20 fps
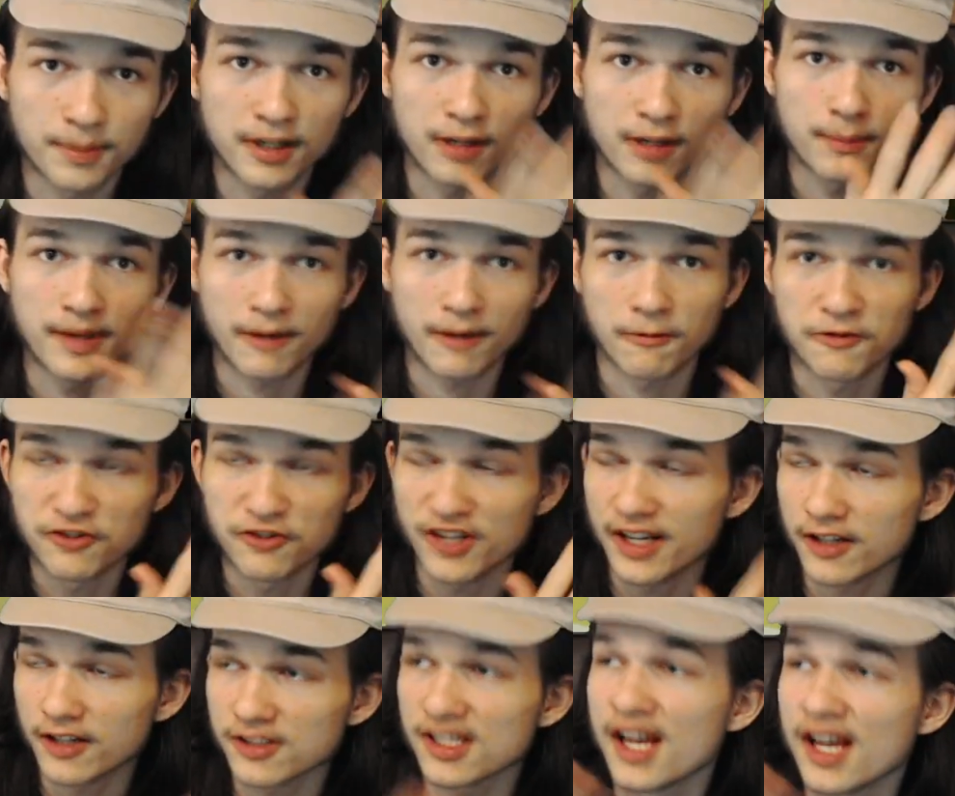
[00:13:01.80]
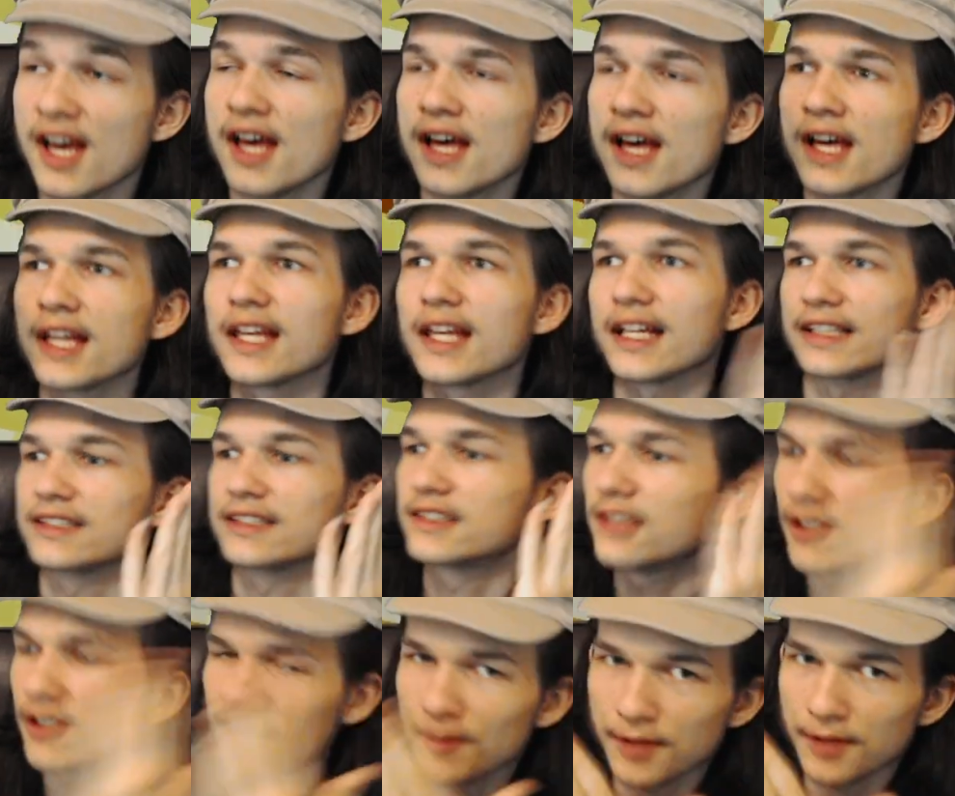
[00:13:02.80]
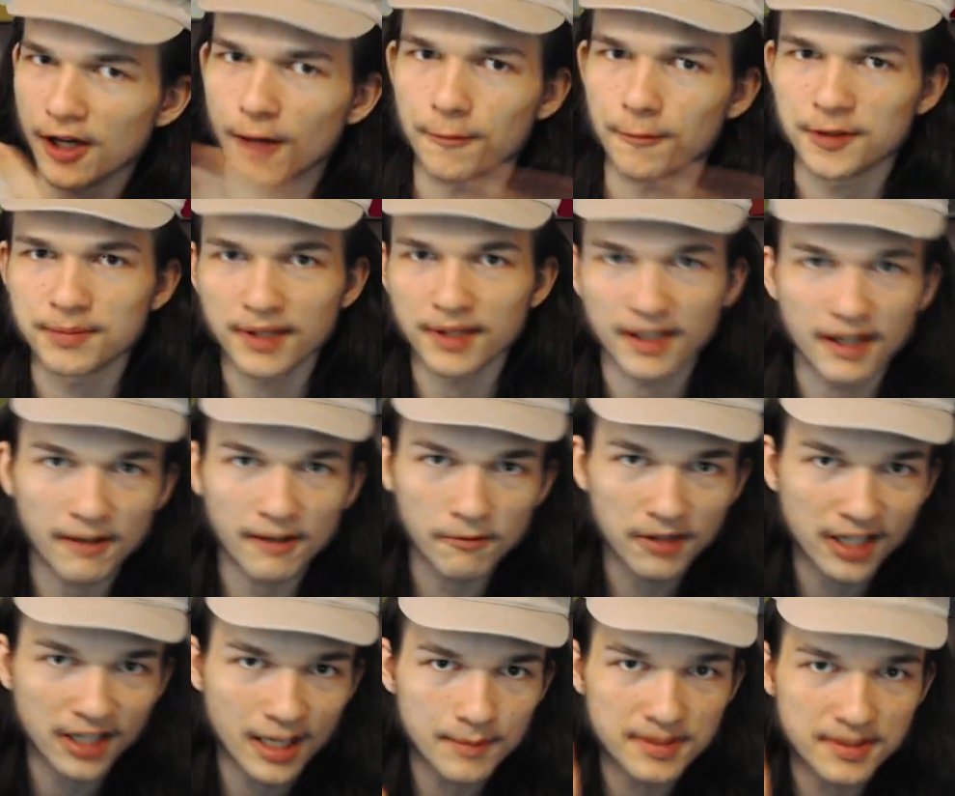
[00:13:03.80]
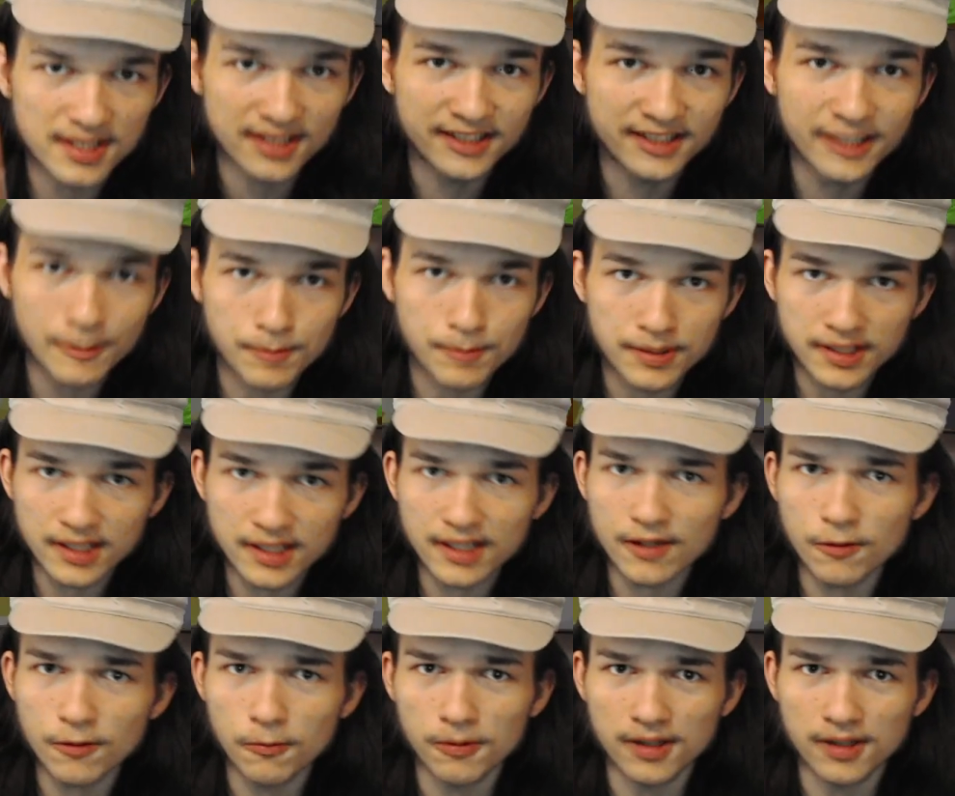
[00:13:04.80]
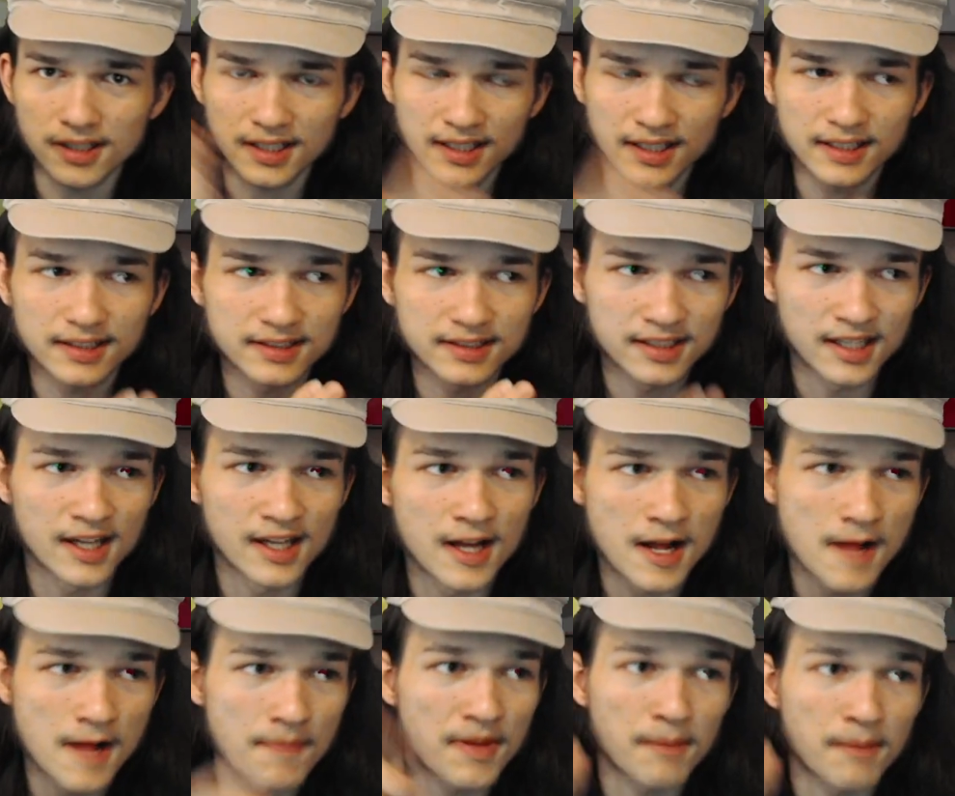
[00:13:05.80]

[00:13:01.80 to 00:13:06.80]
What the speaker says: back with shaders, yes, Sodium helps. But when it comes to the CPU-wise, my